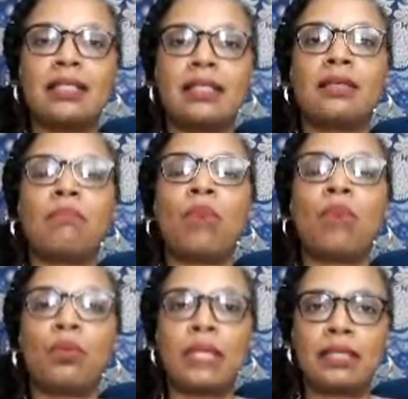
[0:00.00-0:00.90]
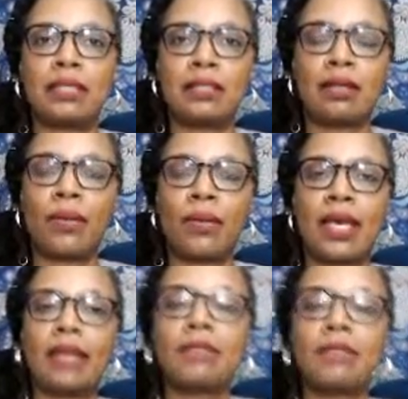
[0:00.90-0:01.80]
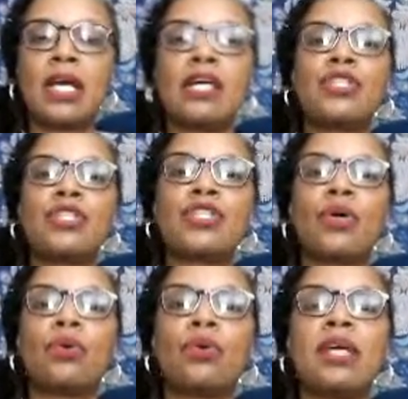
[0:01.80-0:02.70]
moment. Okay? So,